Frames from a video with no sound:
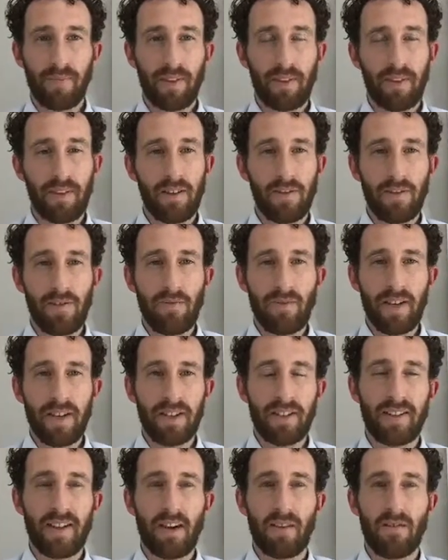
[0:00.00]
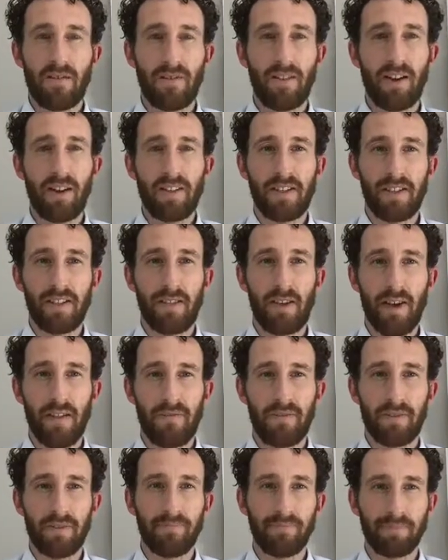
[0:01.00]
There's always sacrifice in
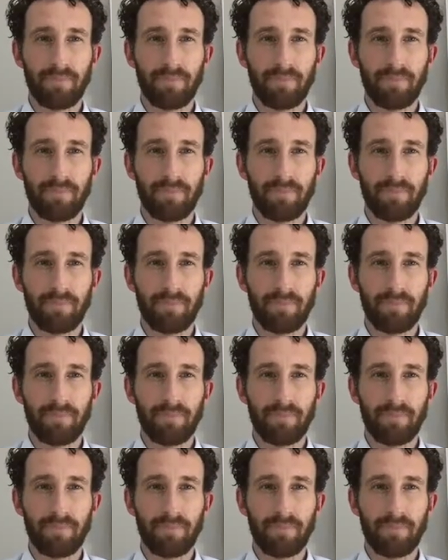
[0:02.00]
life.